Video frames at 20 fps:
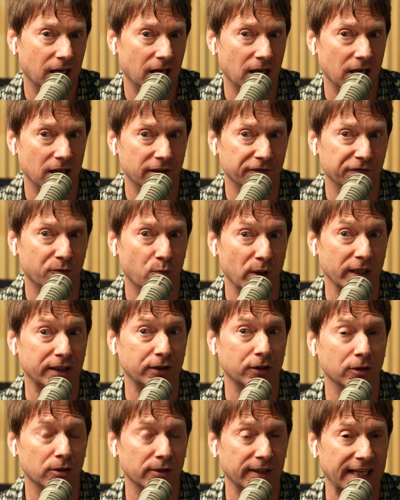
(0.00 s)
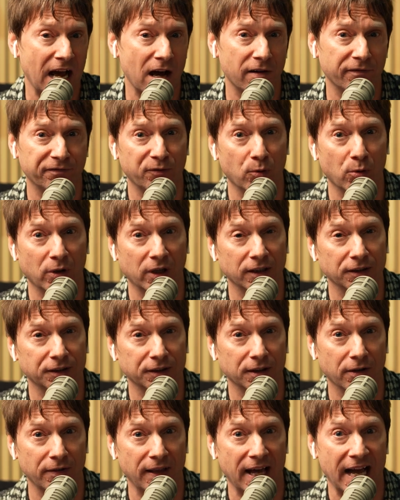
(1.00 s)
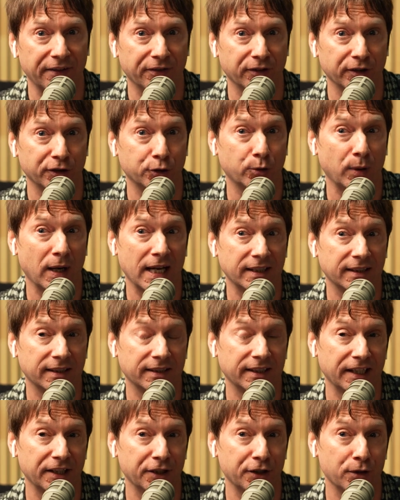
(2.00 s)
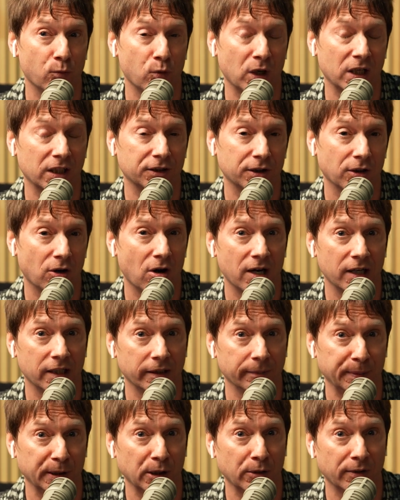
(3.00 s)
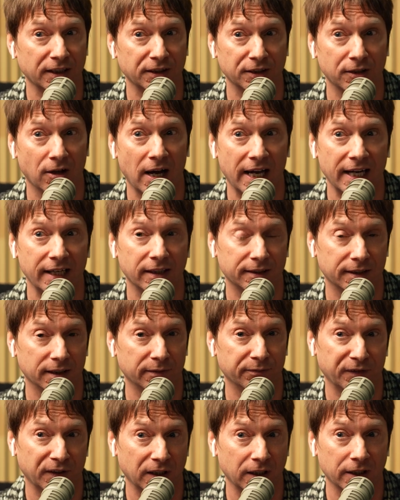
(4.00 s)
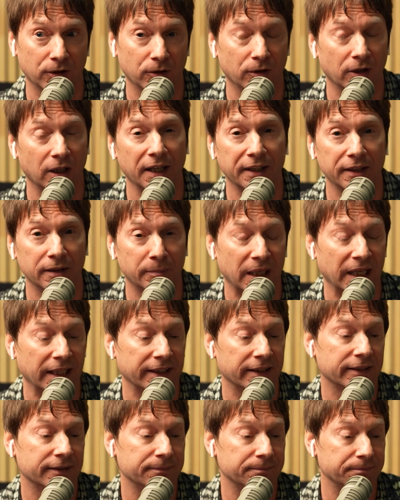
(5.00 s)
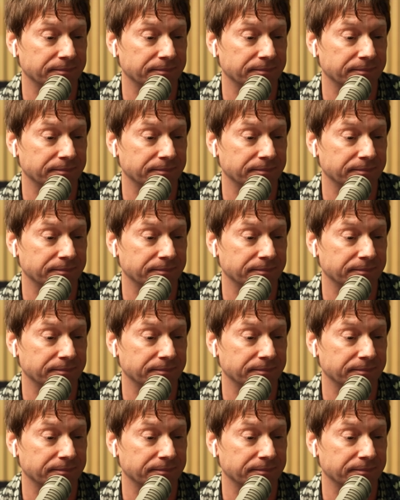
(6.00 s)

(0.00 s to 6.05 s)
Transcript: of what to look out for so that the trust that you work so hard to build is not subverted or undermined.